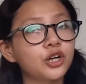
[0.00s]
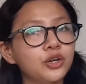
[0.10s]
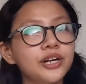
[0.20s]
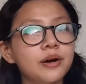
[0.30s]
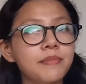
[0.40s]
a
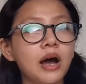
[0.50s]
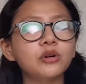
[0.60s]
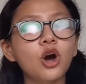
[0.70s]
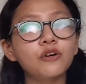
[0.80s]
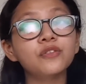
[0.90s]
good
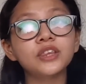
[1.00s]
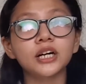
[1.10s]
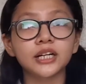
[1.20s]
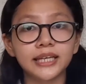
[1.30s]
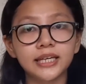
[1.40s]
amount of
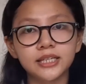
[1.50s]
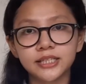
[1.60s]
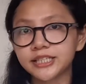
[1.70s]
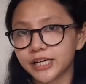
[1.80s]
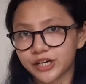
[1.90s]
30
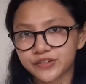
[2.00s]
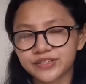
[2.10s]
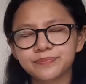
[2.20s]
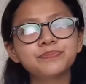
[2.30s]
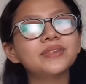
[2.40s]
years.